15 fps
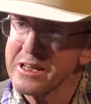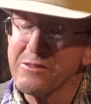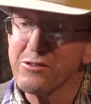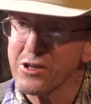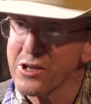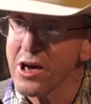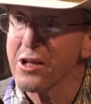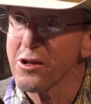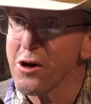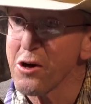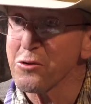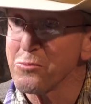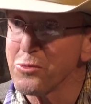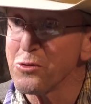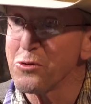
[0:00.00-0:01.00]
Even got on
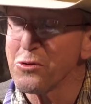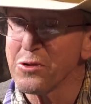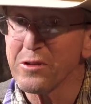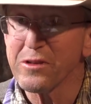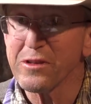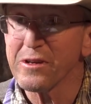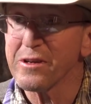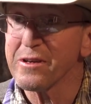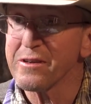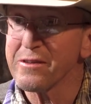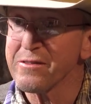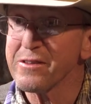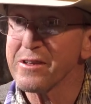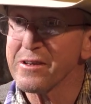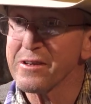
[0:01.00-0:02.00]
a bull
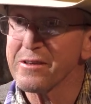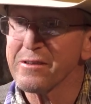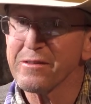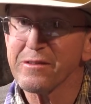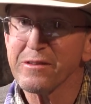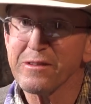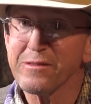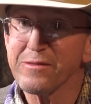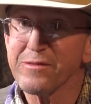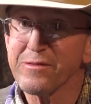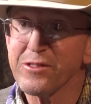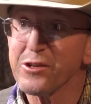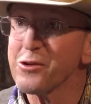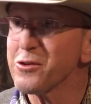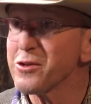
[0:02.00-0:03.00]
the
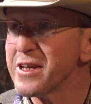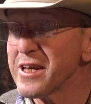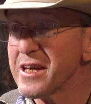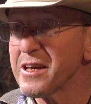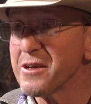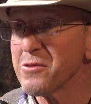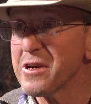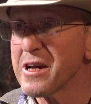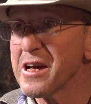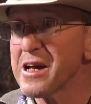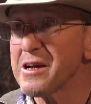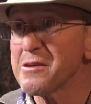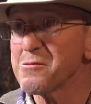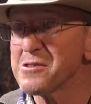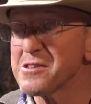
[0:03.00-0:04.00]
third day when
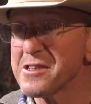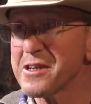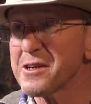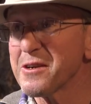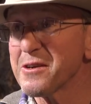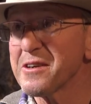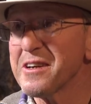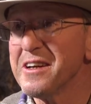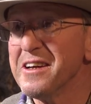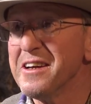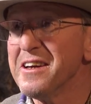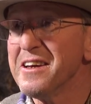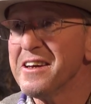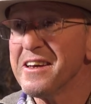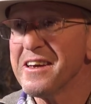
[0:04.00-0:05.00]
I was there,
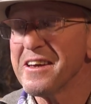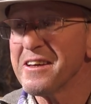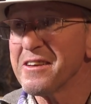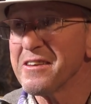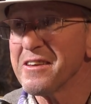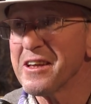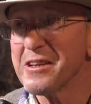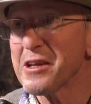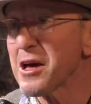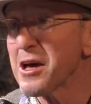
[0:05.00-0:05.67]
and